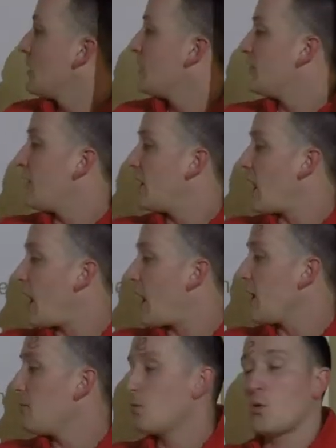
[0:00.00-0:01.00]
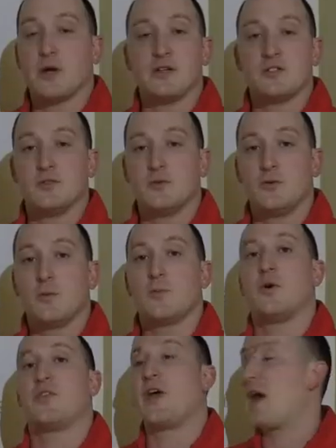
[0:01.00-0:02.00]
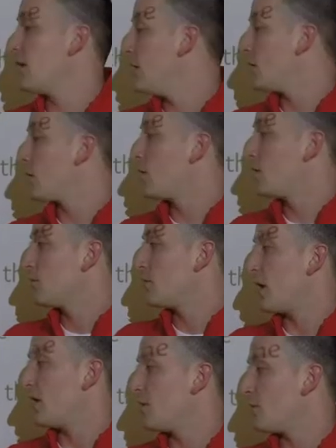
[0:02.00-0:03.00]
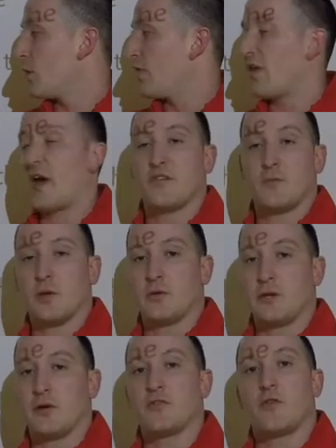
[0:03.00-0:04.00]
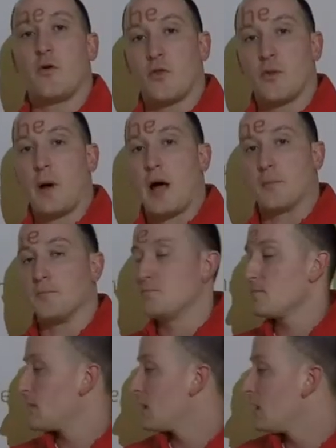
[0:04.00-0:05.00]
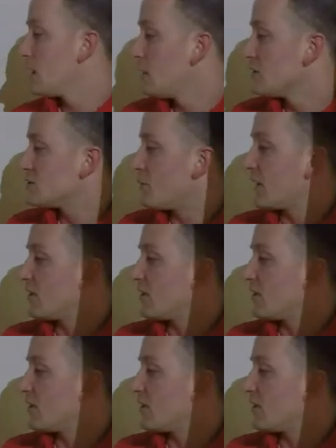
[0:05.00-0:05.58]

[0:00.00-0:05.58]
then I'm going to put that number, my 1,000 milliliters, on the bottom. So my